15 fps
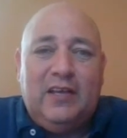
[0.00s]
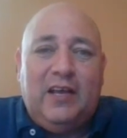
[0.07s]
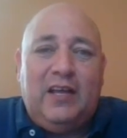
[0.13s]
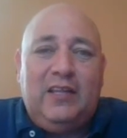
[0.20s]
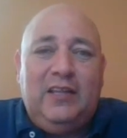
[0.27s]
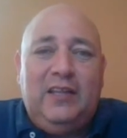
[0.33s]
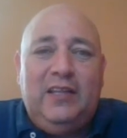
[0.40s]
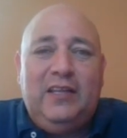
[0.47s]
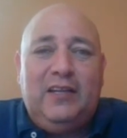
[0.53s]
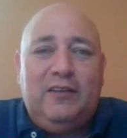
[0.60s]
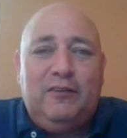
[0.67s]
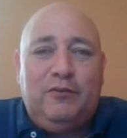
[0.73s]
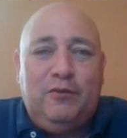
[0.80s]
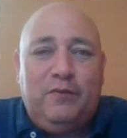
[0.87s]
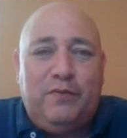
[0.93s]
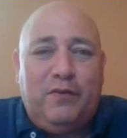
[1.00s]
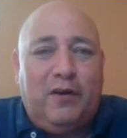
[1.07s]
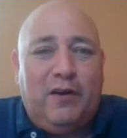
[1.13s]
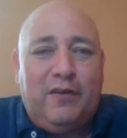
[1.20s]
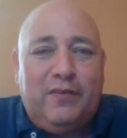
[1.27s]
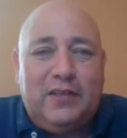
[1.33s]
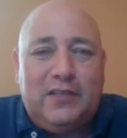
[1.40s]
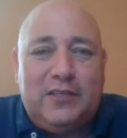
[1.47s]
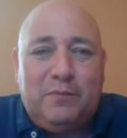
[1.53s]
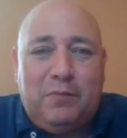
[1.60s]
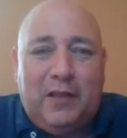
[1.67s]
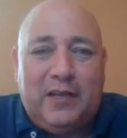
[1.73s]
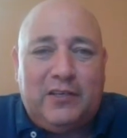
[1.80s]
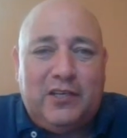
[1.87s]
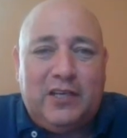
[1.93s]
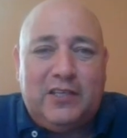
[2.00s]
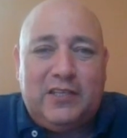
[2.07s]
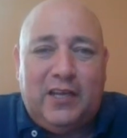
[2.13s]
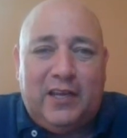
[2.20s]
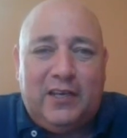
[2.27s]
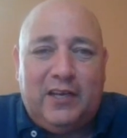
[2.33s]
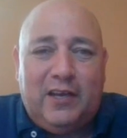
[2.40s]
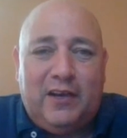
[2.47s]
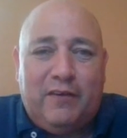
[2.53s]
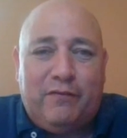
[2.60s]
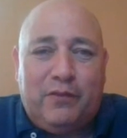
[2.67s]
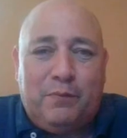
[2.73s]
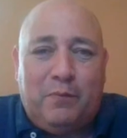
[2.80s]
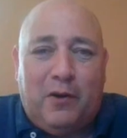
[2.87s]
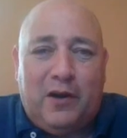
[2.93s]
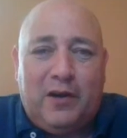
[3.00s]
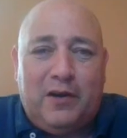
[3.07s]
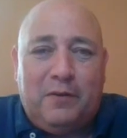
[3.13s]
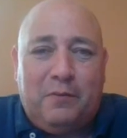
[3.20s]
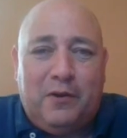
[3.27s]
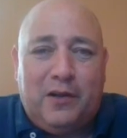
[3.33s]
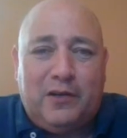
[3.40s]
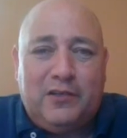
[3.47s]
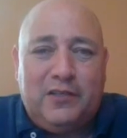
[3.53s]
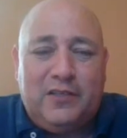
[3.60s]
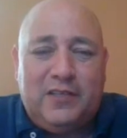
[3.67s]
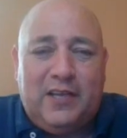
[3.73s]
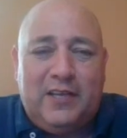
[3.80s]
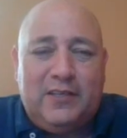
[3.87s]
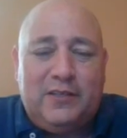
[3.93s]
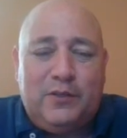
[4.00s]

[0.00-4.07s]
a little too far on the supply chain side, not enough on the production side.